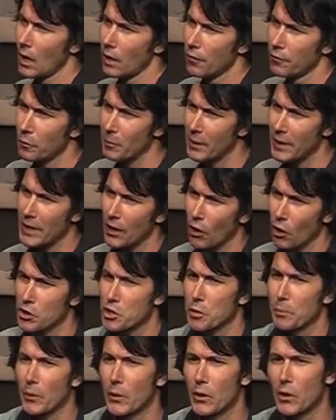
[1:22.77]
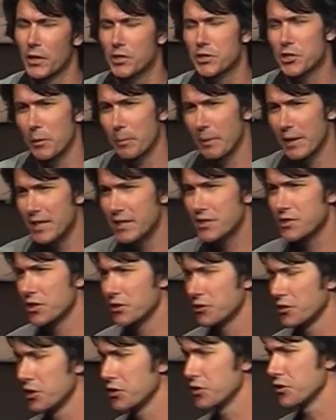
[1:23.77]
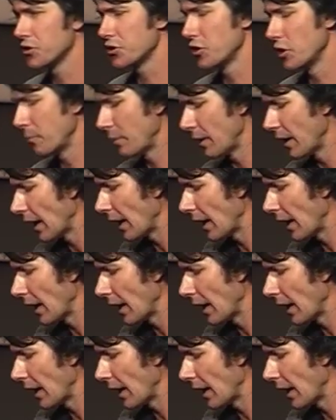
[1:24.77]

For me, entrepreneurship is decisionship.